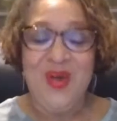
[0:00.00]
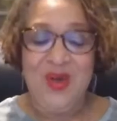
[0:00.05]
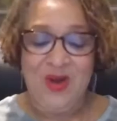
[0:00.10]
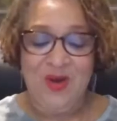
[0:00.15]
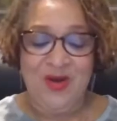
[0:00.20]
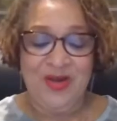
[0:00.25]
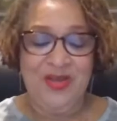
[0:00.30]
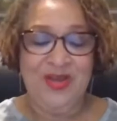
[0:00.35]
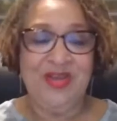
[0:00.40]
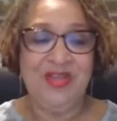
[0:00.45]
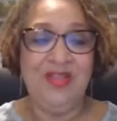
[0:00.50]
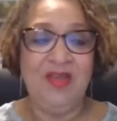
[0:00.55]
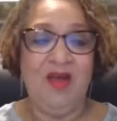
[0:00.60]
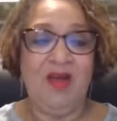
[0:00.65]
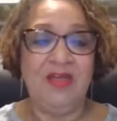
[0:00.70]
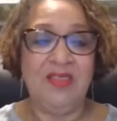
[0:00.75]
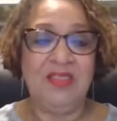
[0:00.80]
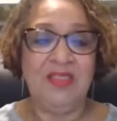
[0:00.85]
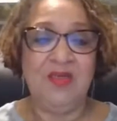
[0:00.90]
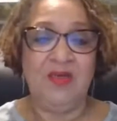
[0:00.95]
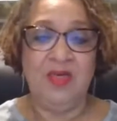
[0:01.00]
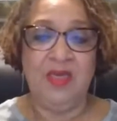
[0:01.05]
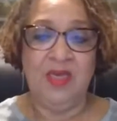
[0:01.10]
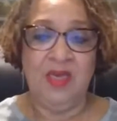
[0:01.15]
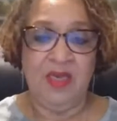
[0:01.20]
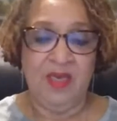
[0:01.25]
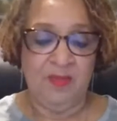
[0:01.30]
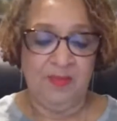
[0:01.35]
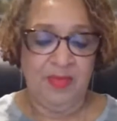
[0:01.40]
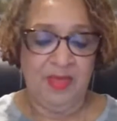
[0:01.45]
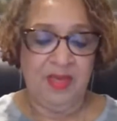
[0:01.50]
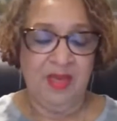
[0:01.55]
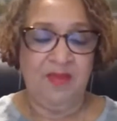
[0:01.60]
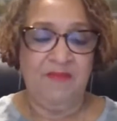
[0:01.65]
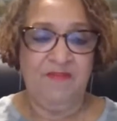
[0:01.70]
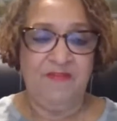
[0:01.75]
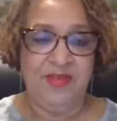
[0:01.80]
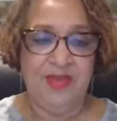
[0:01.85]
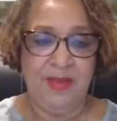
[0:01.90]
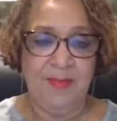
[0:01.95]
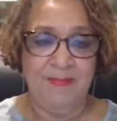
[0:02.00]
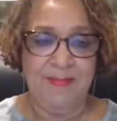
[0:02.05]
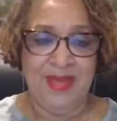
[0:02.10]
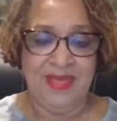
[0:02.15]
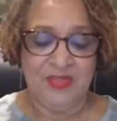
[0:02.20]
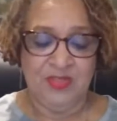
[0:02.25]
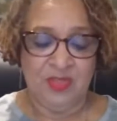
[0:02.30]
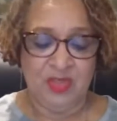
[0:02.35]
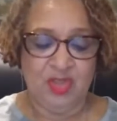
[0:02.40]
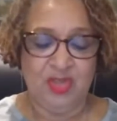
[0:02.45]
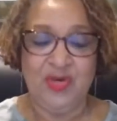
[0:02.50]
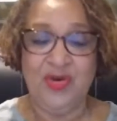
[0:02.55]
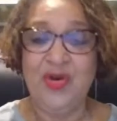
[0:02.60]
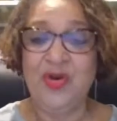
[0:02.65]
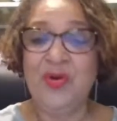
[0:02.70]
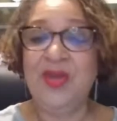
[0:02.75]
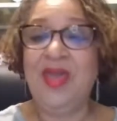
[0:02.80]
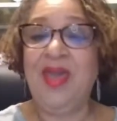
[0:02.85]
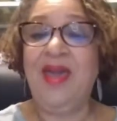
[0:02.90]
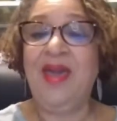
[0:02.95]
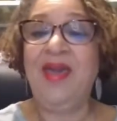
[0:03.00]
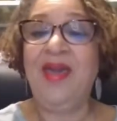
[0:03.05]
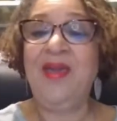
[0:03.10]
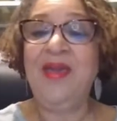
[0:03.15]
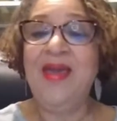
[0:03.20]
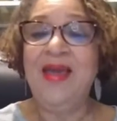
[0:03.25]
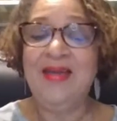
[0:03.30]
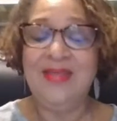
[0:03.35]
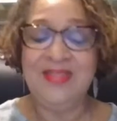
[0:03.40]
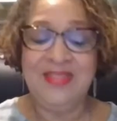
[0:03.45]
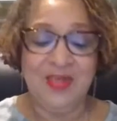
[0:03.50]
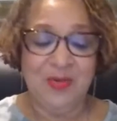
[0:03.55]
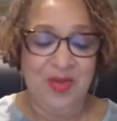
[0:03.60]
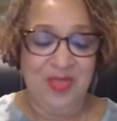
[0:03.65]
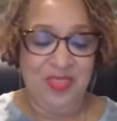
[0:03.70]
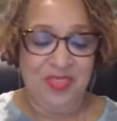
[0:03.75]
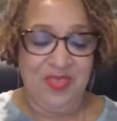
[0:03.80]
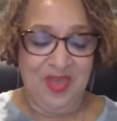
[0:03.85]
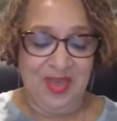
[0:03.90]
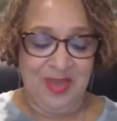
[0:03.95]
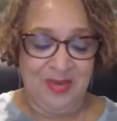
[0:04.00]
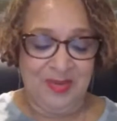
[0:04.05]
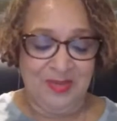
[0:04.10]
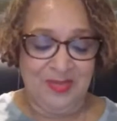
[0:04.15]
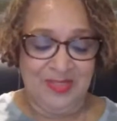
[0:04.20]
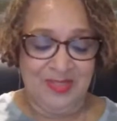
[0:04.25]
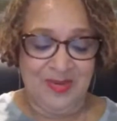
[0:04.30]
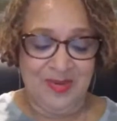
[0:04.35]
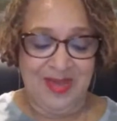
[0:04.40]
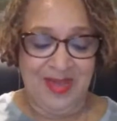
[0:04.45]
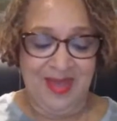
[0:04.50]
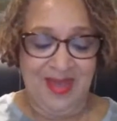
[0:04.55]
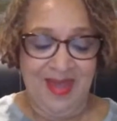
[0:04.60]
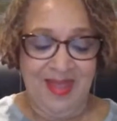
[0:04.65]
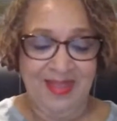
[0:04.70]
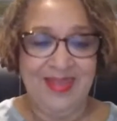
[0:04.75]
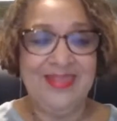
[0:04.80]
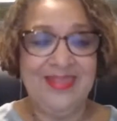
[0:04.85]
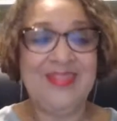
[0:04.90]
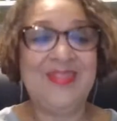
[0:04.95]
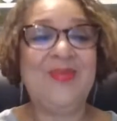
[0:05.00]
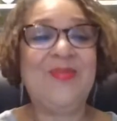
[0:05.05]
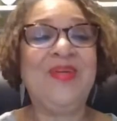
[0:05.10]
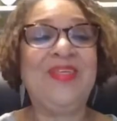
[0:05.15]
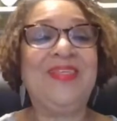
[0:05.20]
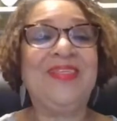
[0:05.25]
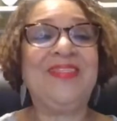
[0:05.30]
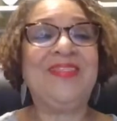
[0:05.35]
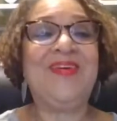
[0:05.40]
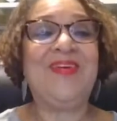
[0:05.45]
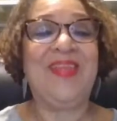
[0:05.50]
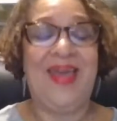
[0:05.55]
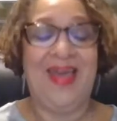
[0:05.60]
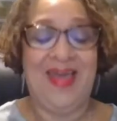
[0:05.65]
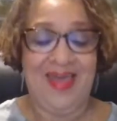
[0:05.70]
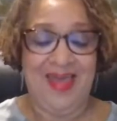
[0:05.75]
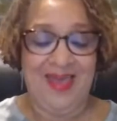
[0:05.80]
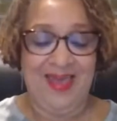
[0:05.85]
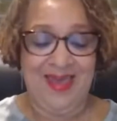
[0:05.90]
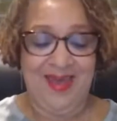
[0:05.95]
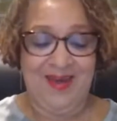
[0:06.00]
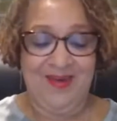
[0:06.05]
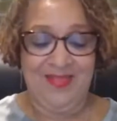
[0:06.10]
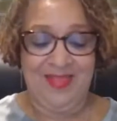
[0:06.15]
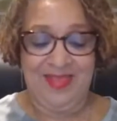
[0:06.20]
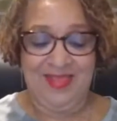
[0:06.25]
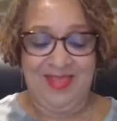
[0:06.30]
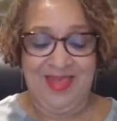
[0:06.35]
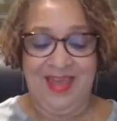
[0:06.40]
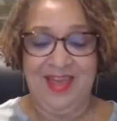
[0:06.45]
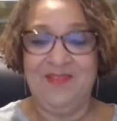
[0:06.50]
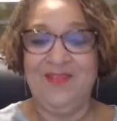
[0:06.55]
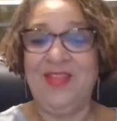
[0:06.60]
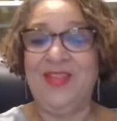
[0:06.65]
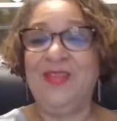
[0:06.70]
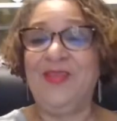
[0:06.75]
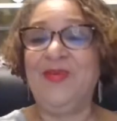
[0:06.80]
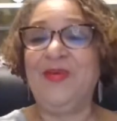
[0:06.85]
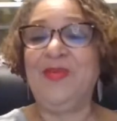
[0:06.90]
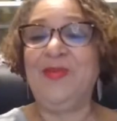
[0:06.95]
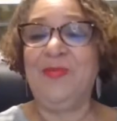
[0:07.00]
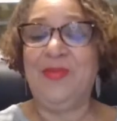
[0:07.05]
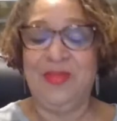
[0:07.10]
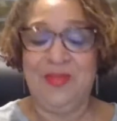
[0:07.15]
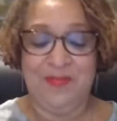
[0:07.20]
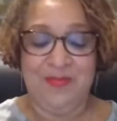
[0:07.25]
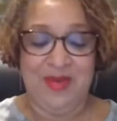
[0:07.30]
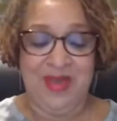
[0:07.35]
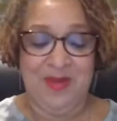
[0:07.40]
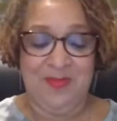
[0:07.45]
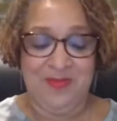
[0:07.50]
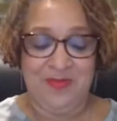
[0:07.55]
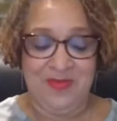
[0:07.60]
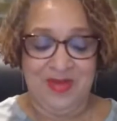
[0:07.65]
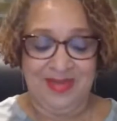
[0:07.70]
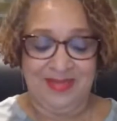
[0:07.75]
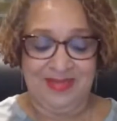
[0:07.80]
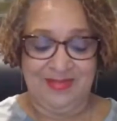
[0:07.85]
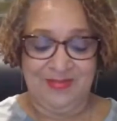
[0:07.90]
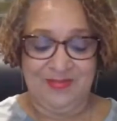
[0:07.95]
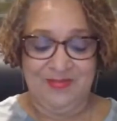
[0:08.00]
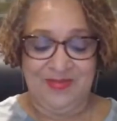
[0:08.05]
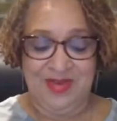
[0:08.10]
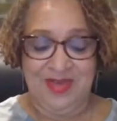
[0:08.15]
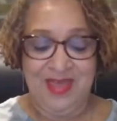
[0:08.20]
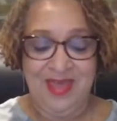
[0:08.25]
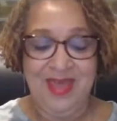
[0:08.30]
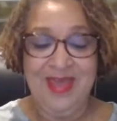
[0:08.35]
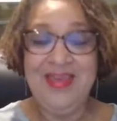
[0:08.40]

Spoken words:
Or you can also hit me up via Messenger. Okay. So we thank you so kindly. So we're just going to hang out and have a little bit of paparazzi fun.